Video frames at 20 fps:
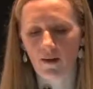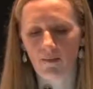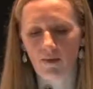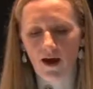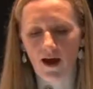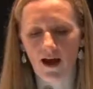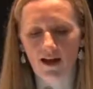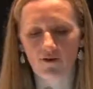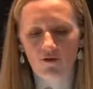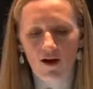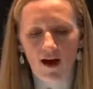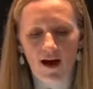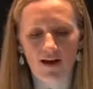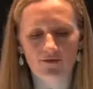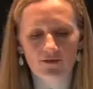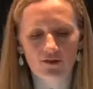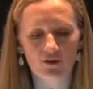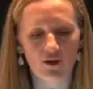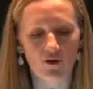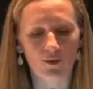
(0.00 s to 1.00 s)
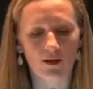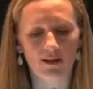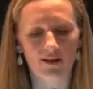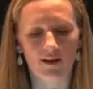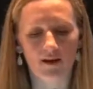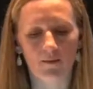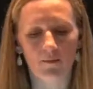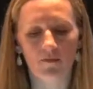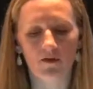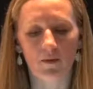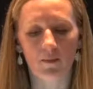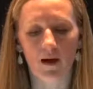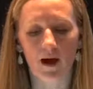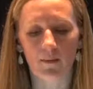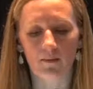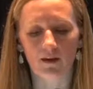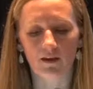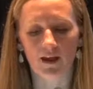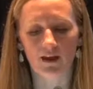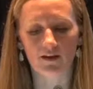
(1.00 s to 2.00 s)
pie graph showing the
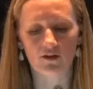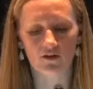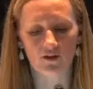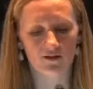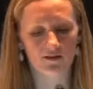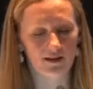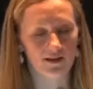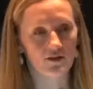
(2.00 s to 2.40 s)
populations.